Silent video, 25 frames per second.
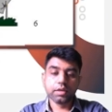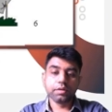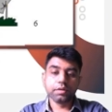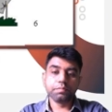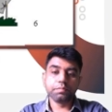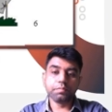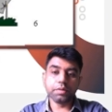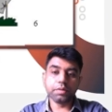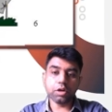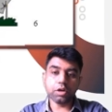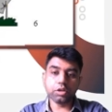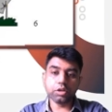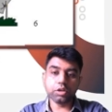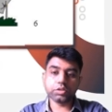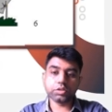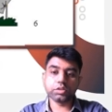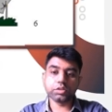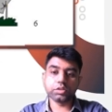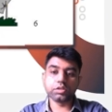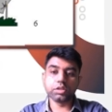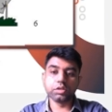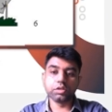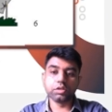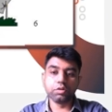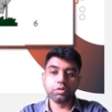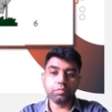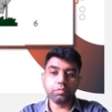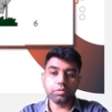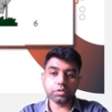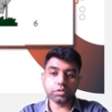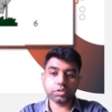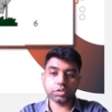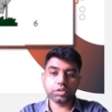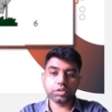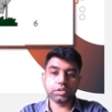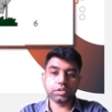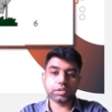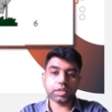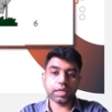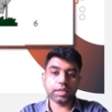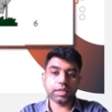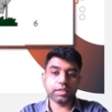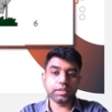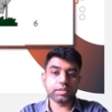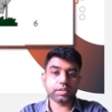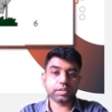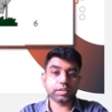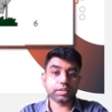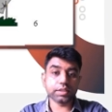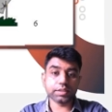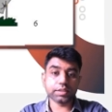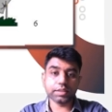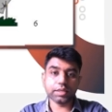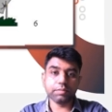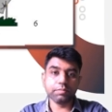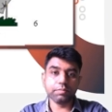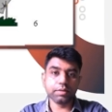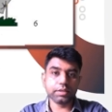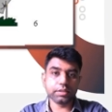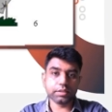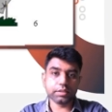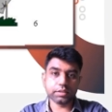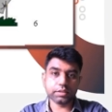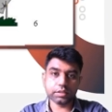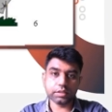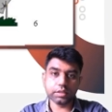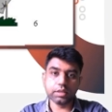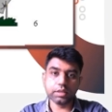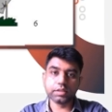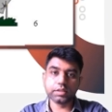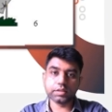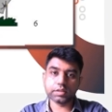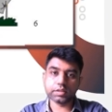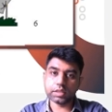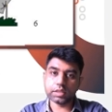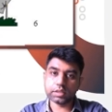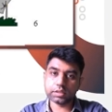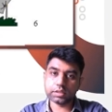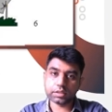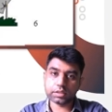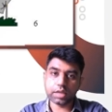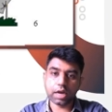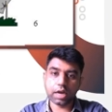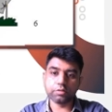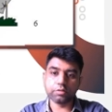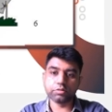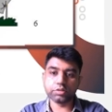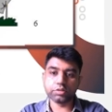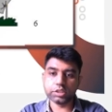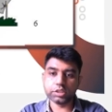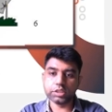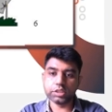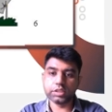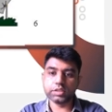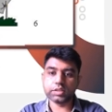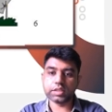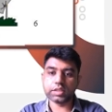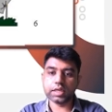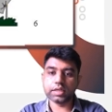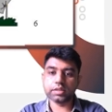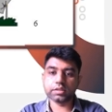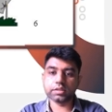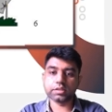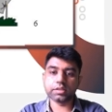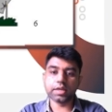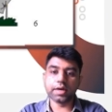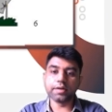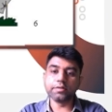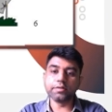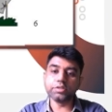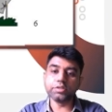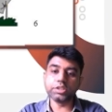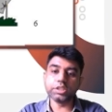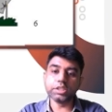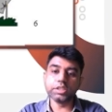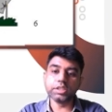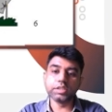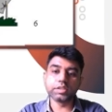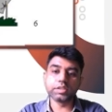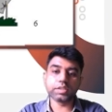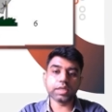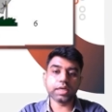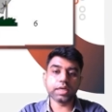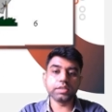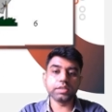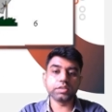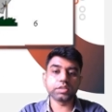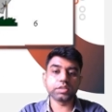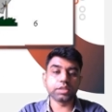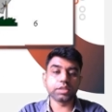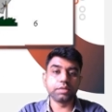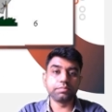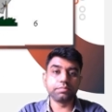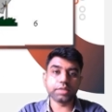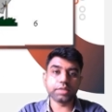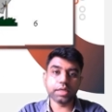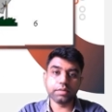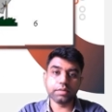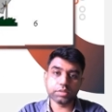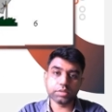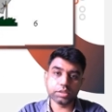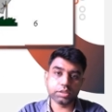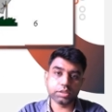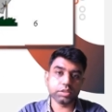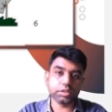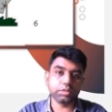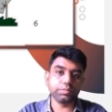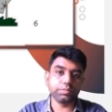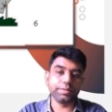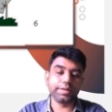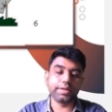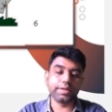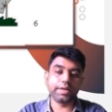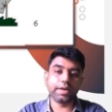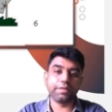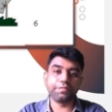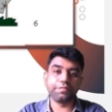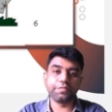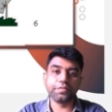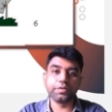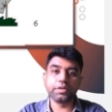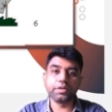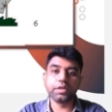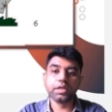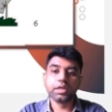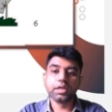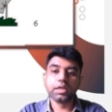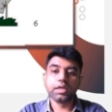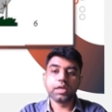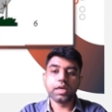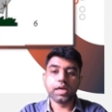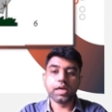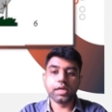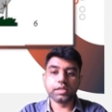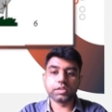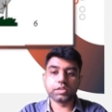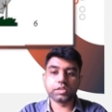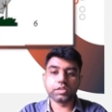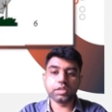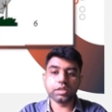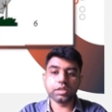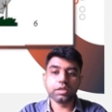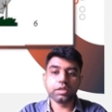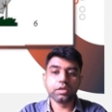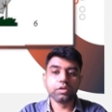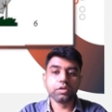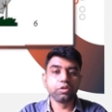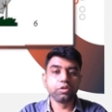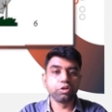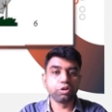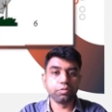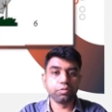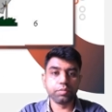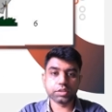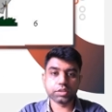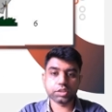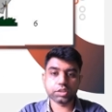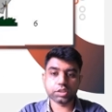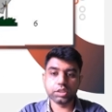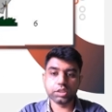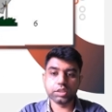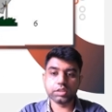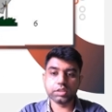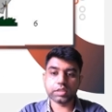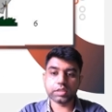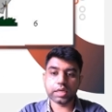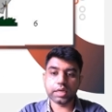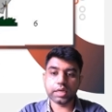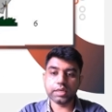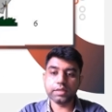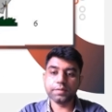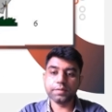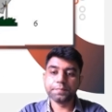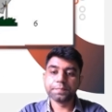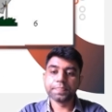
because the robust design is nothing but it is a Taguchi design. Taguchi design, sometimes it has been referred as a robust design.